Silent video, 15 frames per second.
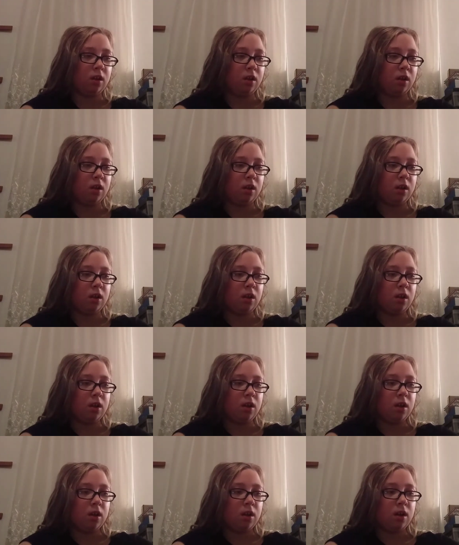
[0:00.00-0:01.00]

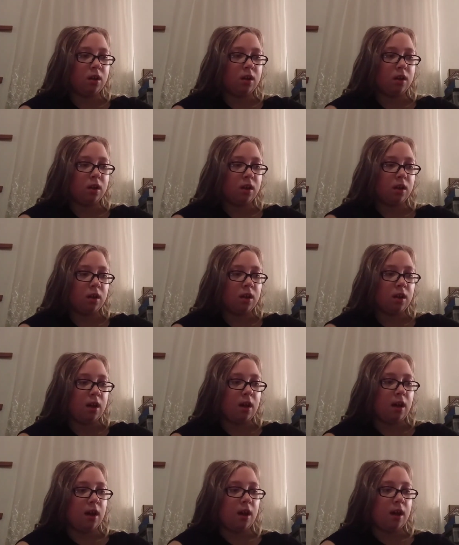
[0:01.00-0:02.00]

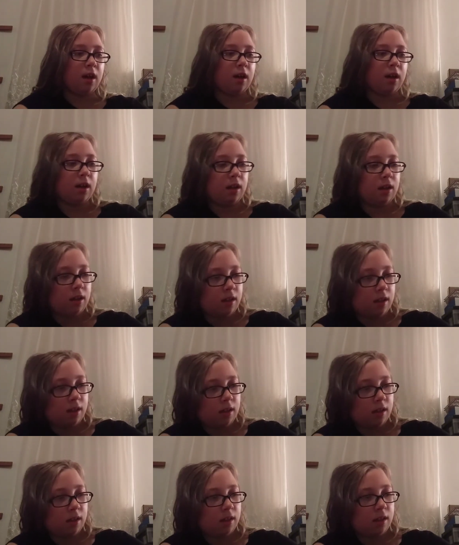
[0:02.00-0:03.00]

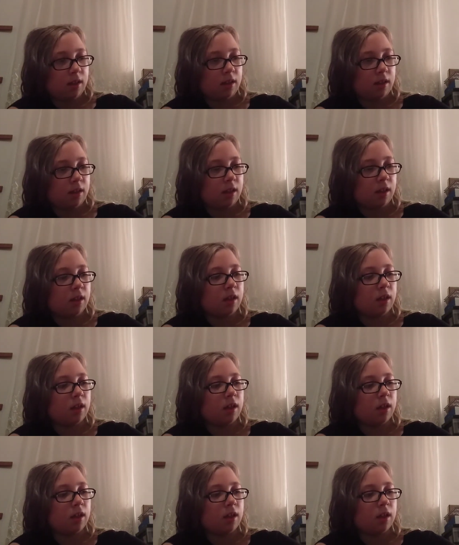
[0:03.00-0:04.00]

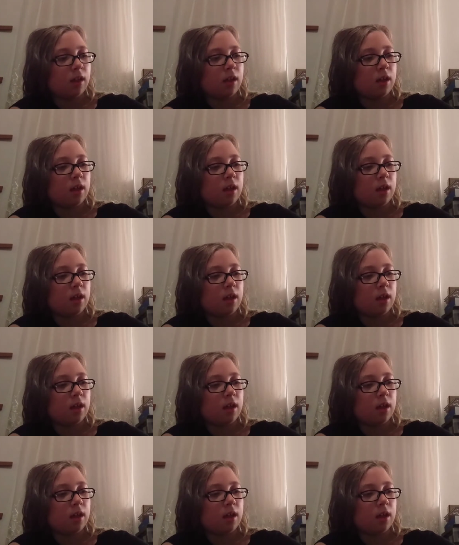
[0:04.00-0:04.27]
(no one is talking)